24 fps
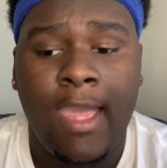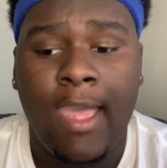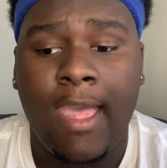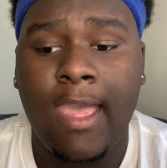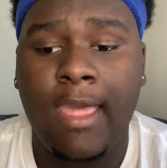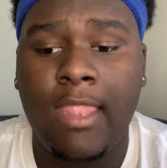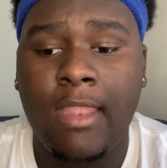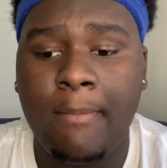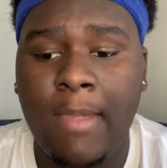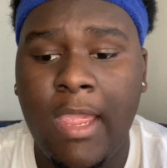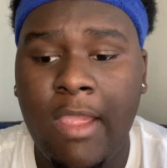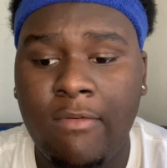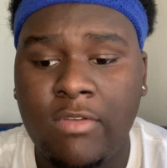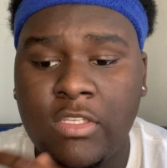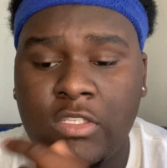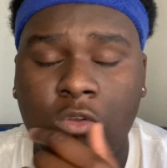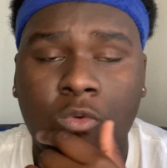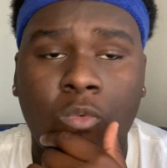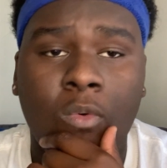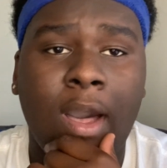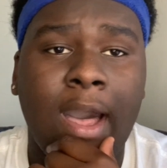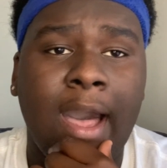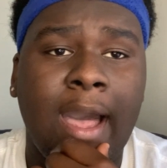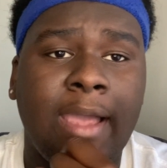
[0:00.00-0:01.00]
And the main reason
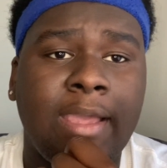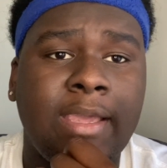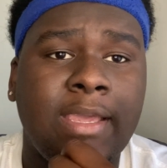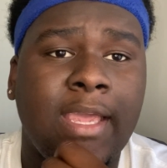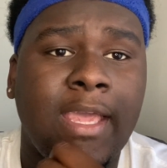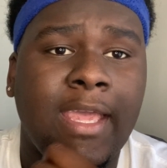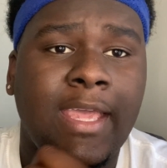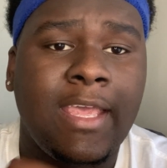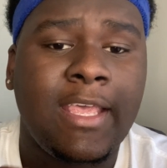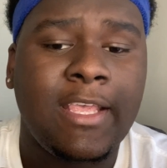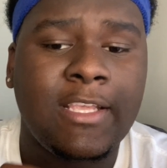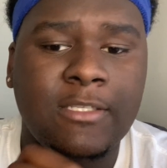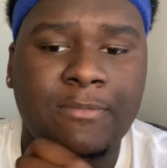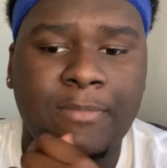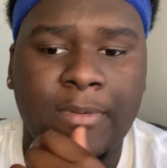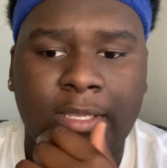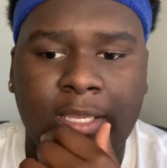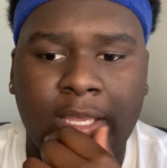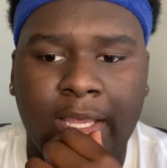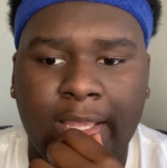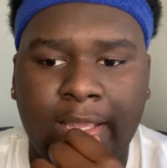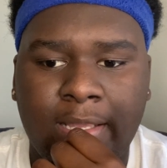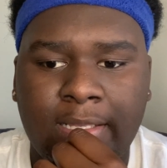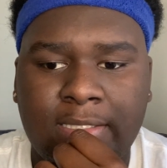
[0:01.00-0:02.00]
why is
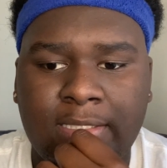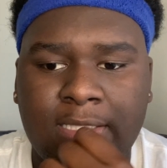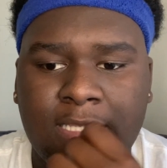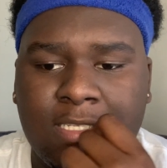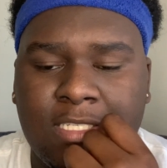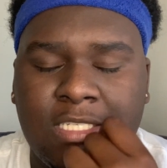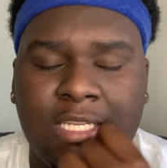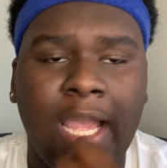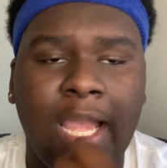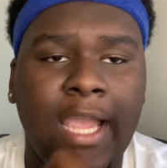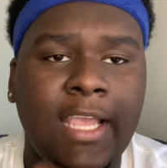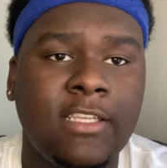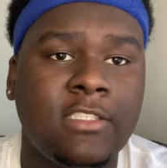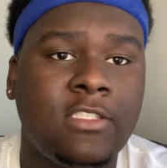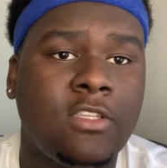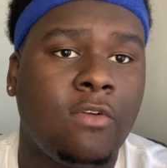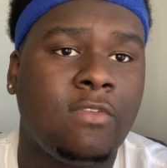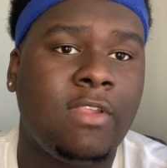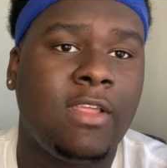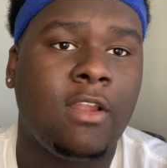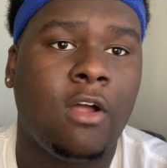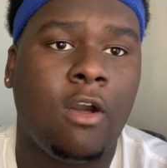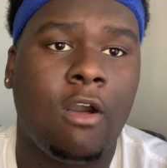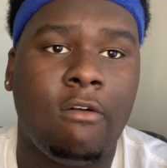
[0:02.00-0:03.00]
because the Giants don't
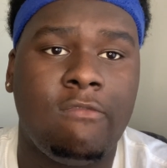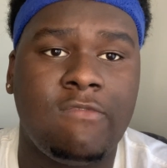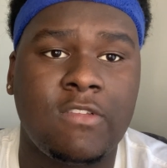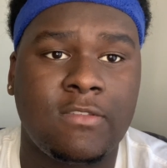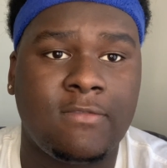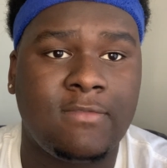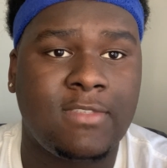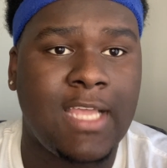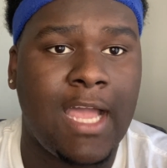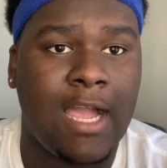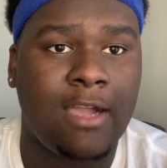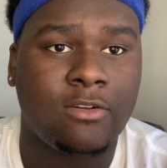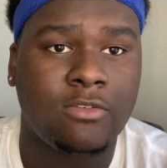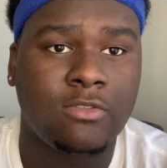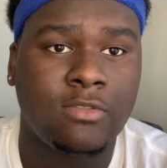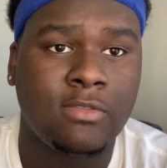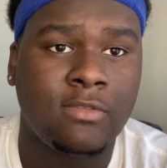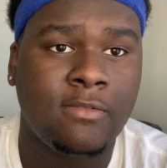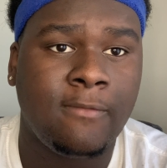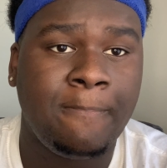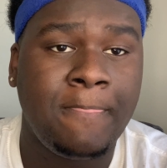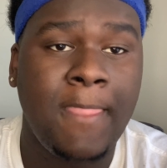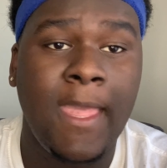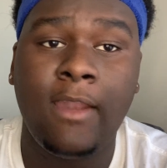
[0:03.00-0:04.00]
need an offensive tackle.
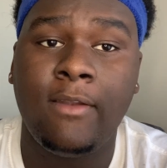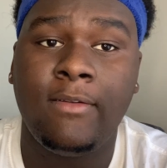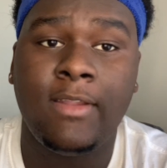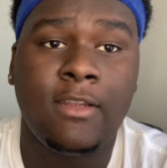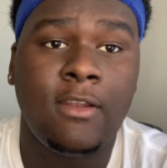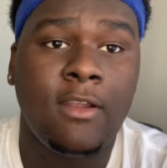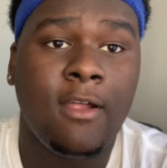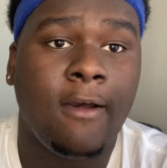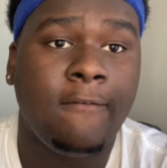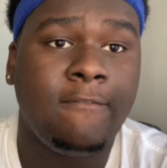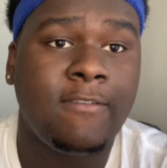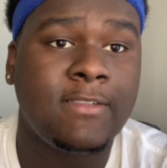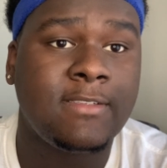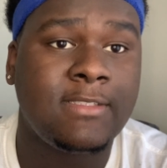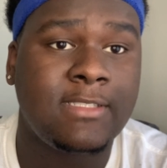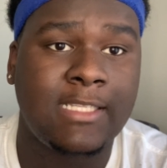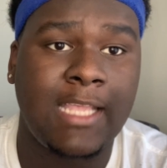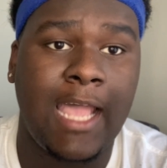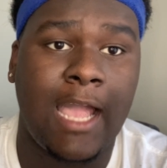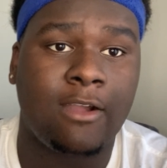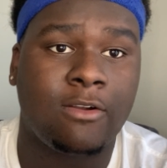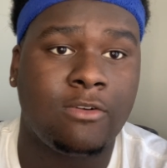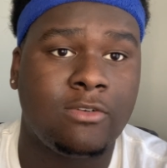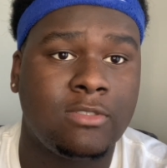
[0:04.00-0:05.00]
They don't need an offensive
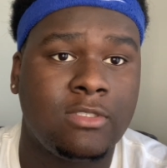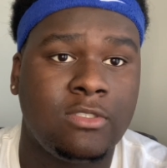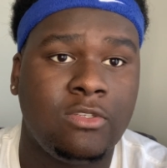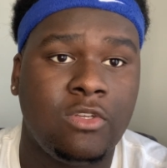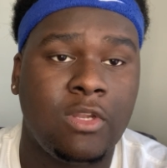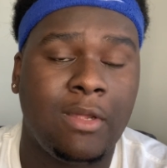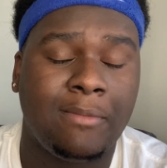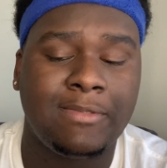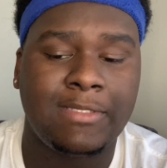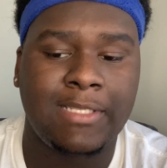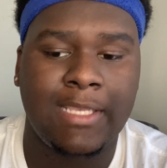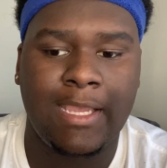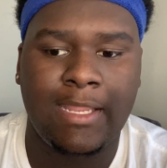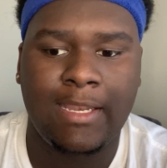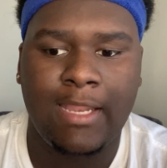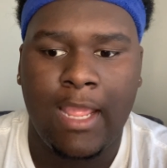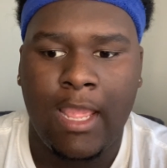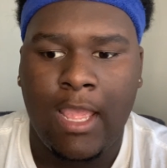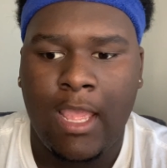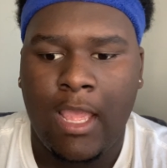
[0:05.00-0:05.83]
tackle. You know what I'm saying?